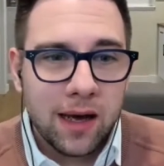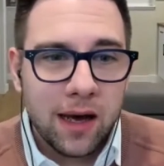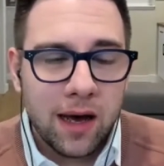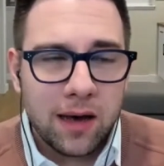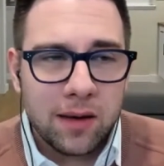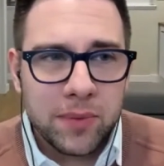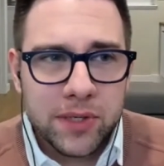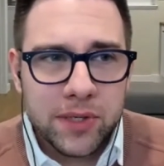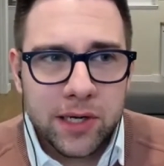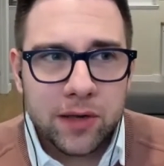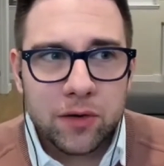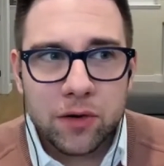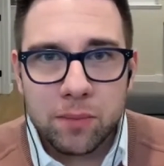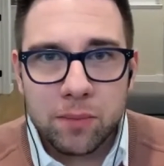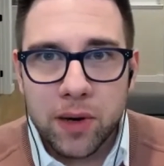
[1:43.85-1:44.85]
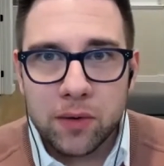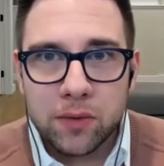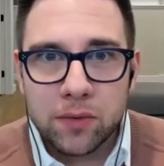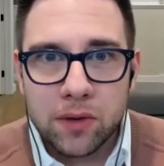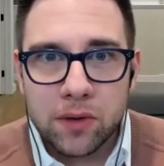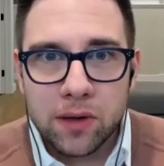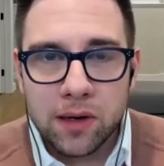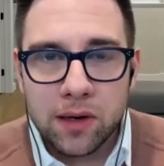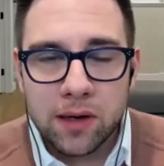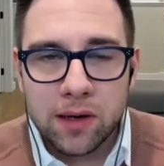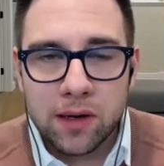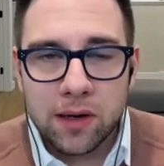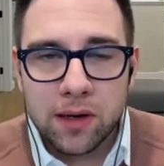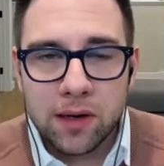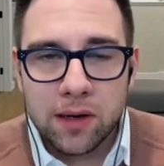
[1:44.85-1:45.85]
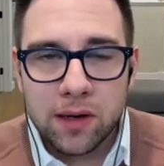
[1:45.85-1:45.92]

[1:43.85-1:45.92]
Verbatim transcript: uh, in particular about the